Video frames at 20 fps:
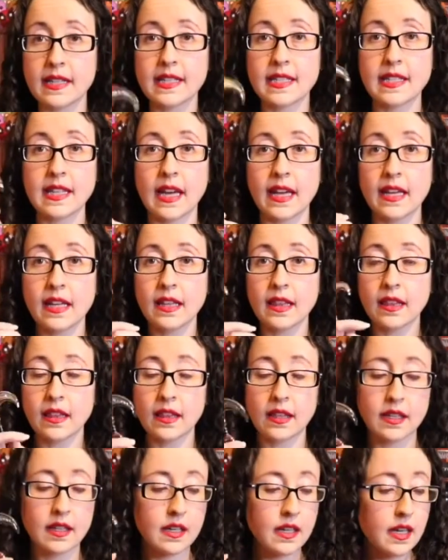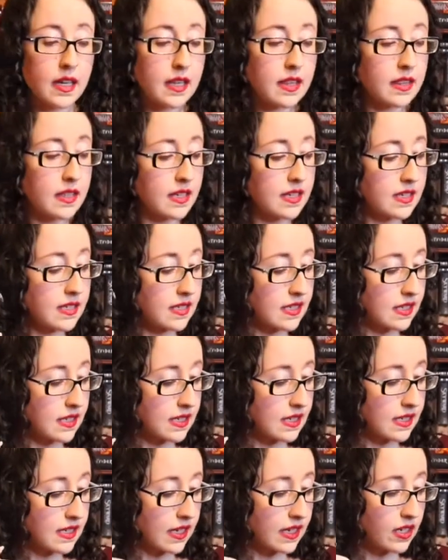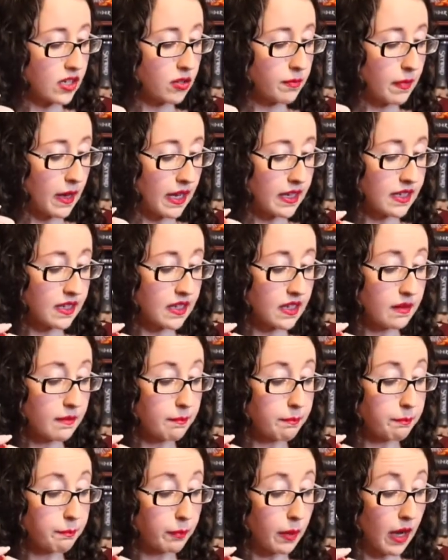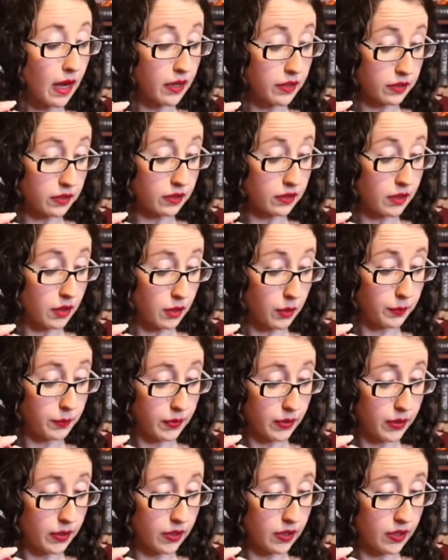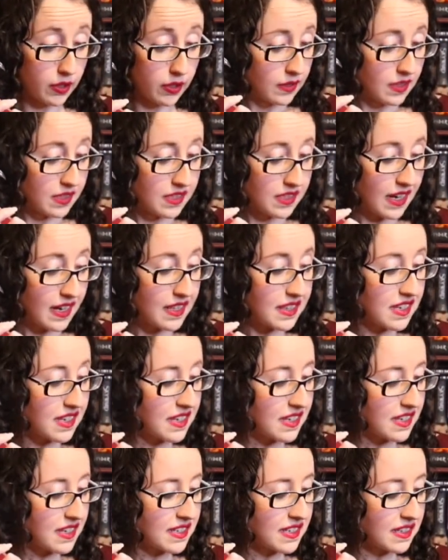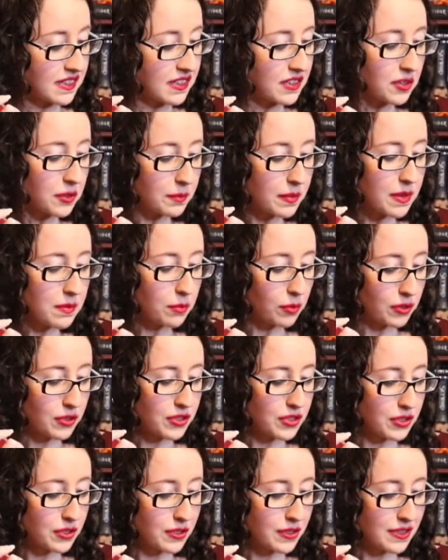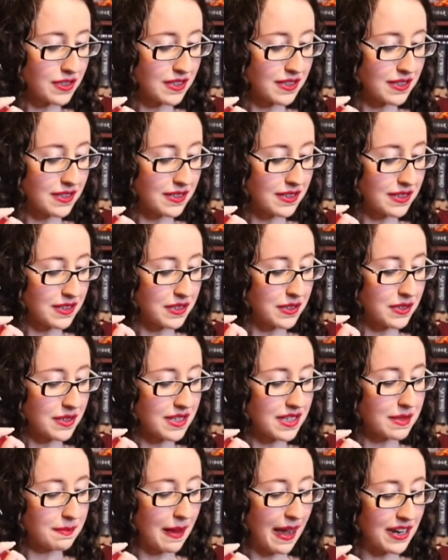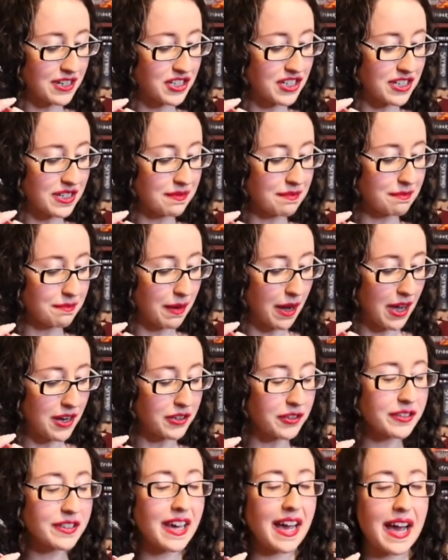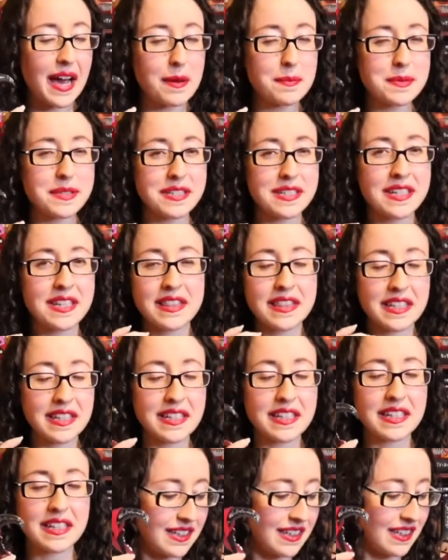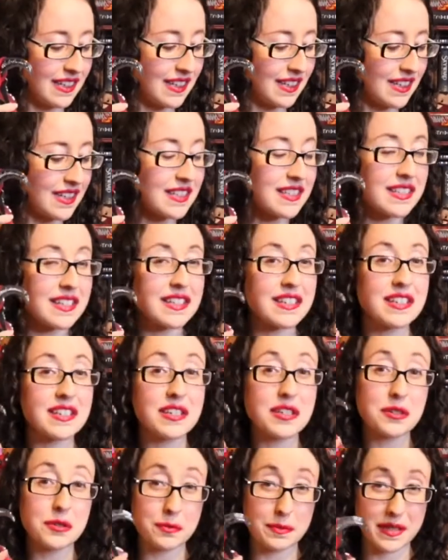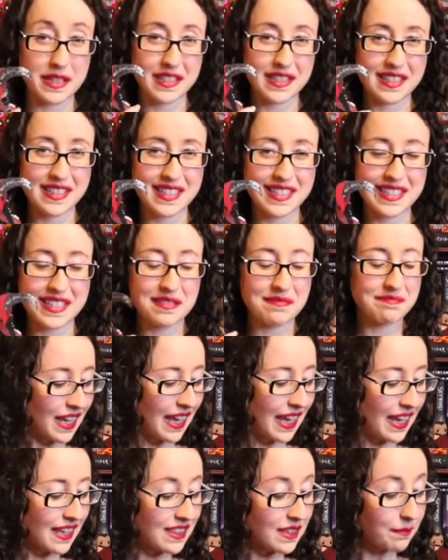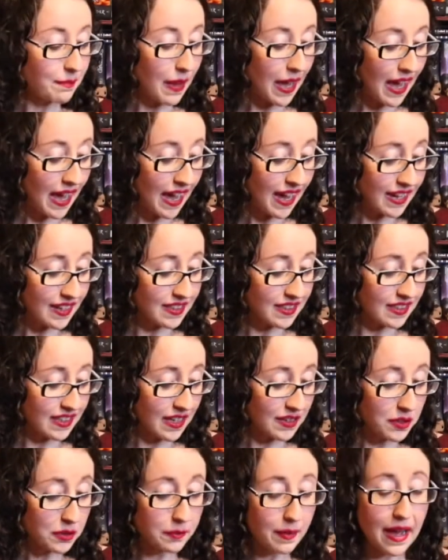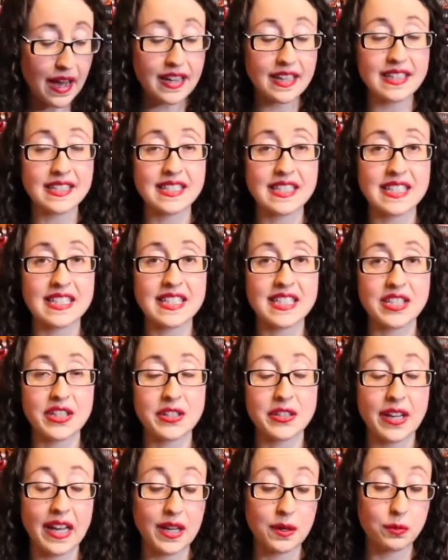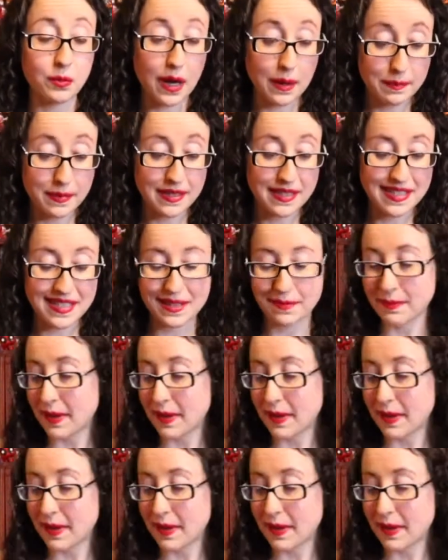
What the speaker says: Scythe, this is a humanity bottle opener. The Scythe is a little bit more suited to dispatching bottle caps than it is humans. And the bag, the yellow bag, is considered a weapons